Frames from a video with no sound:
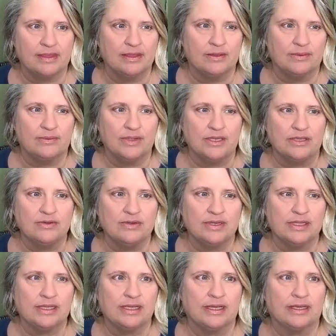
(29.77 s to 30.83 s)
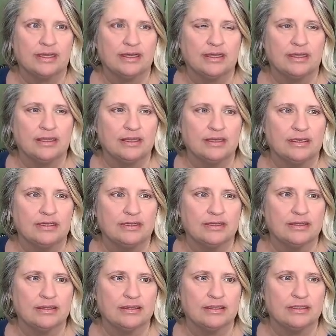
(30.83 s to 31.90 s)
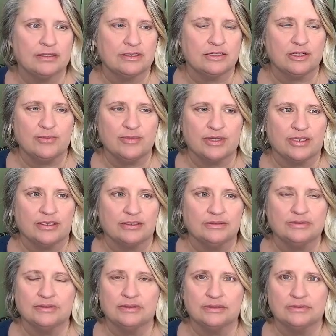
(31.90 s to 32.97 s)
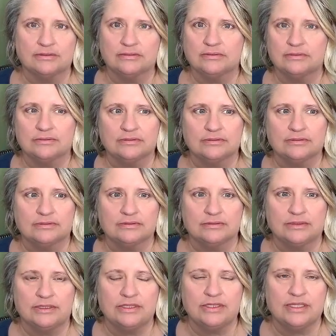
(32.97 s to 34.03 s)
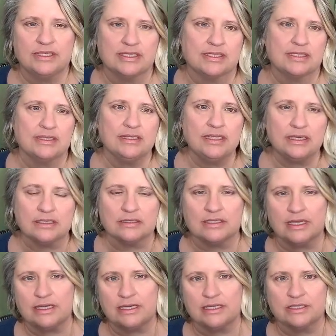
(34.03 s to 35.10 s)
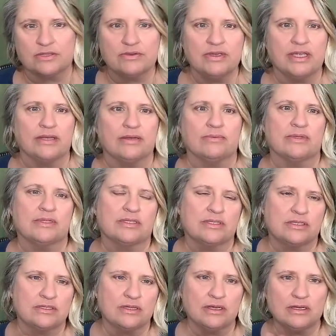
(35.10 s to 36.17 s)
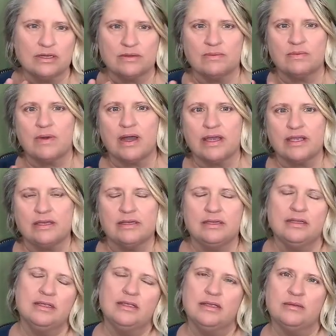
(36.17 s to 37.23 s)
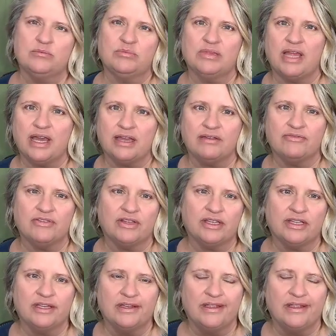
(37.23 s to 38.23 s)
When you click on the terminal, you get this little tiny screen with stark white, black font,